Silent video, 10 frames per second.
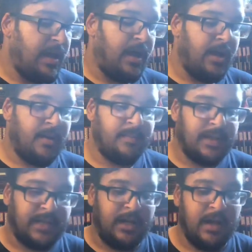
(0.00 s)

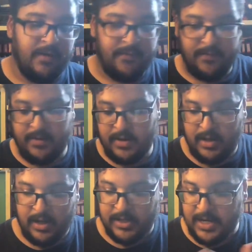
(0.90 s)
that they love,
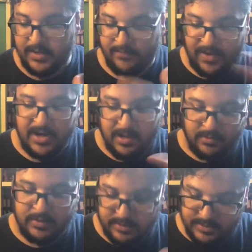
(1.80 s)
find out
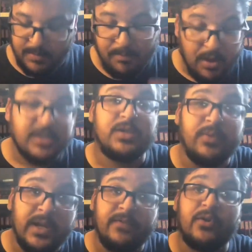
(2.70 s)
some books to
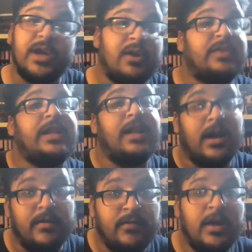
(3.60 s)
read for here that they
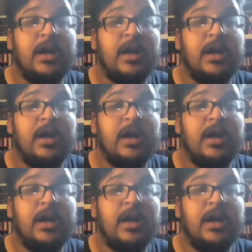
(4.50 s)
love.